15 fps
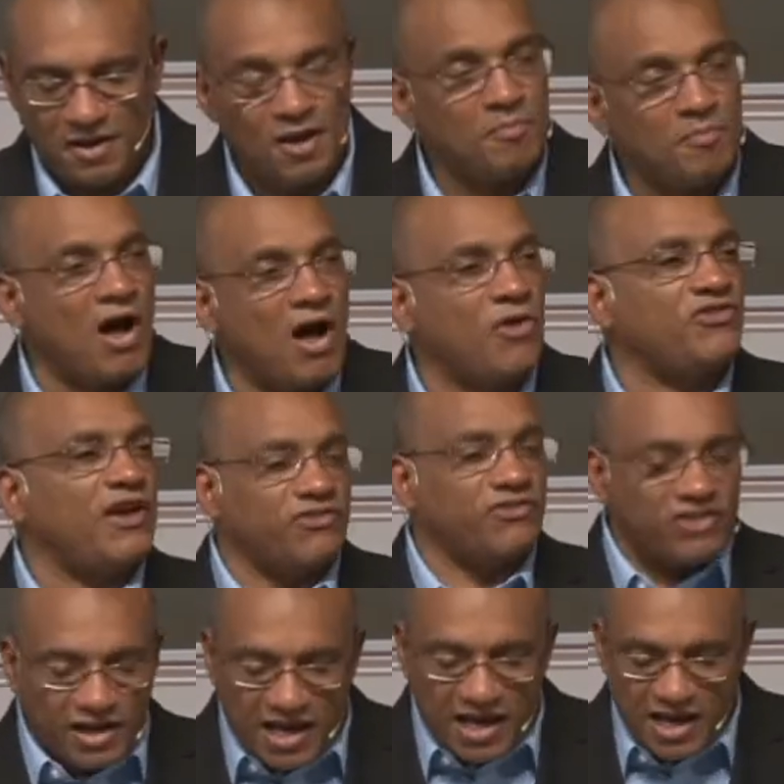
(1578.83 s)
Paul says that
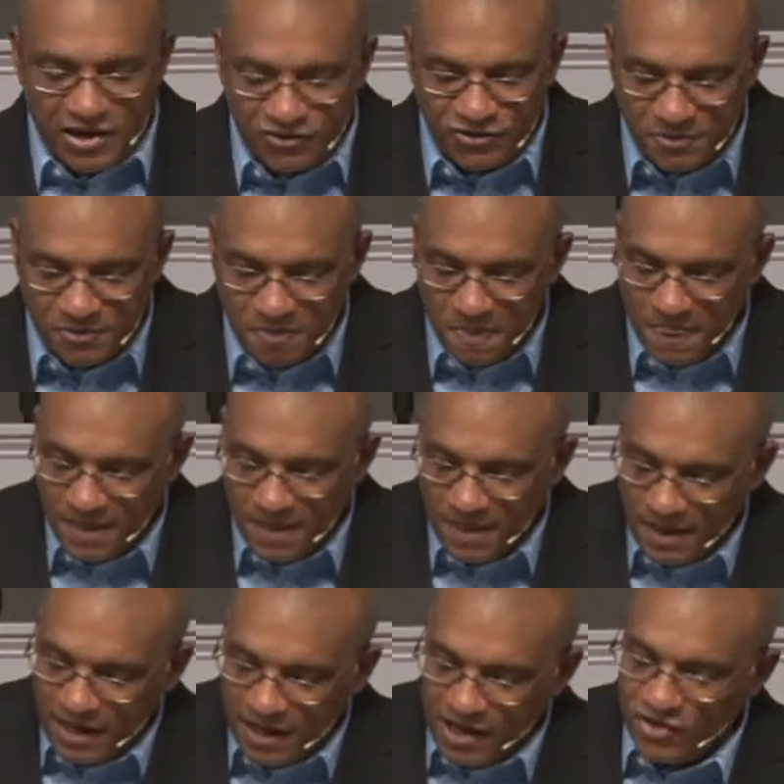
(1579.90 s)
he is
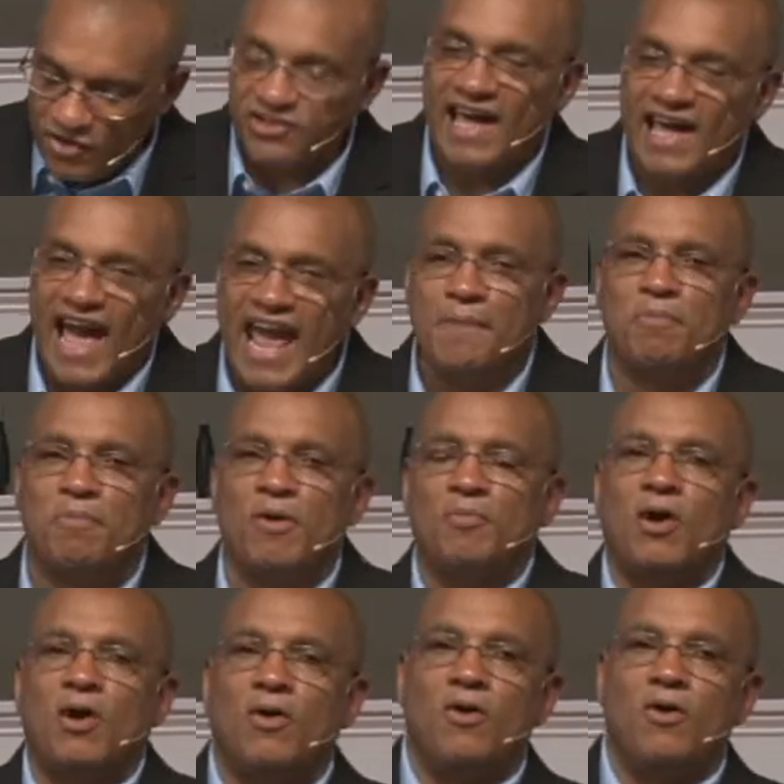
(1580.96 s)

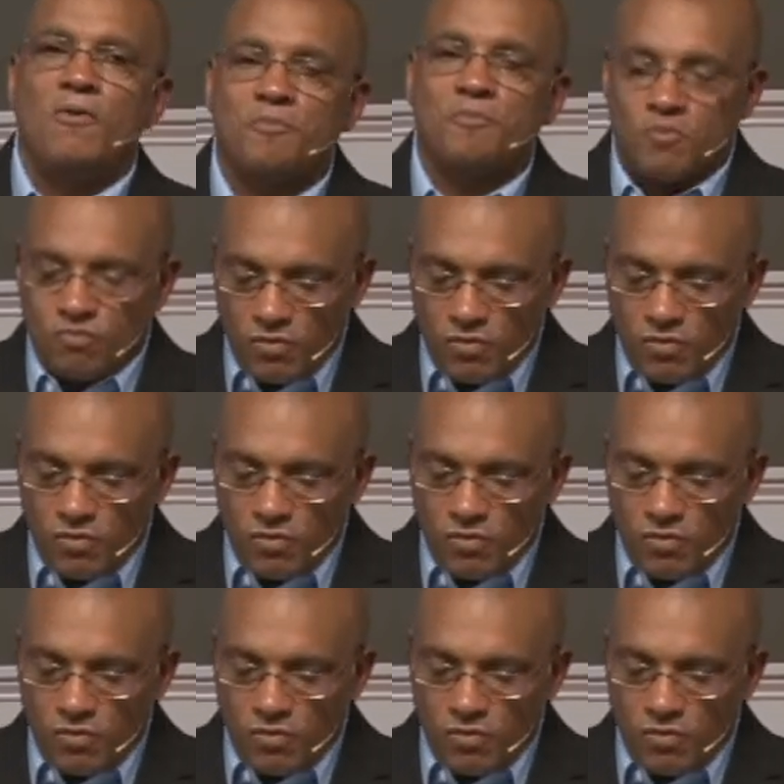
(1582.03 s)
capable